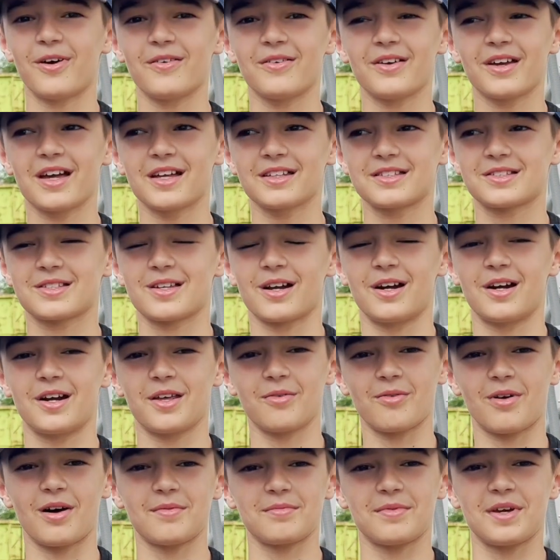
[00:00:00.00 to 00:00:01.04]
we get started,
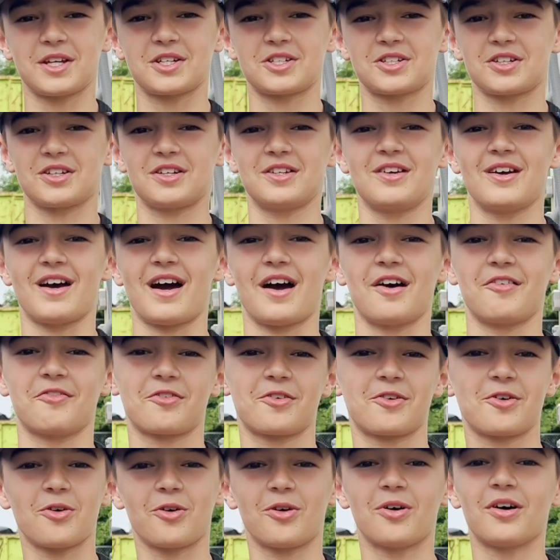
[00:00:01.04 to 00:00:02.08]
you want to make sure you have
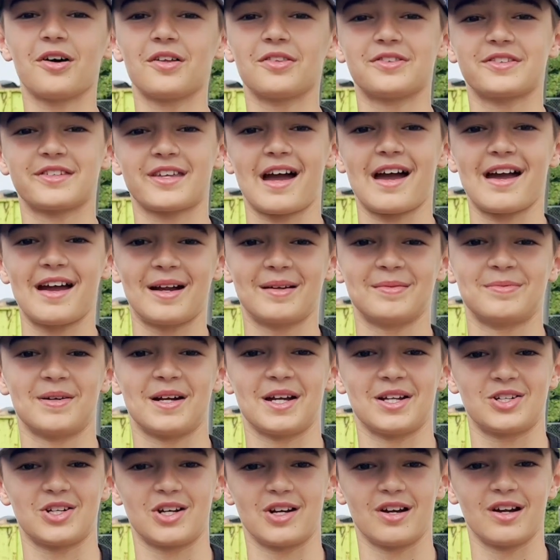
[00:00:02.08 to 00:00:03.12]
cold tire
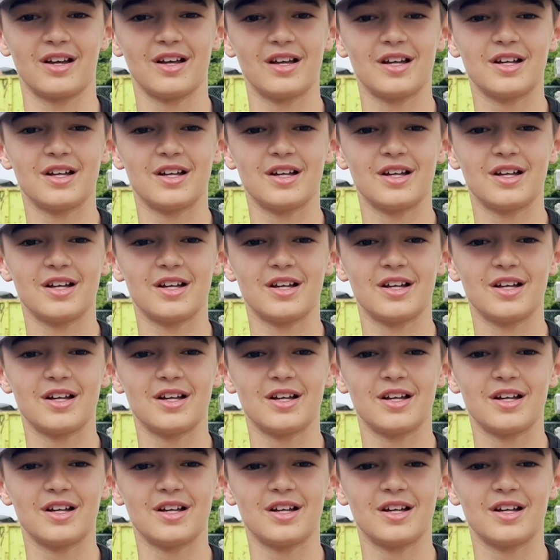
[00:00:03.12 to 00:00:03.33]
pressure.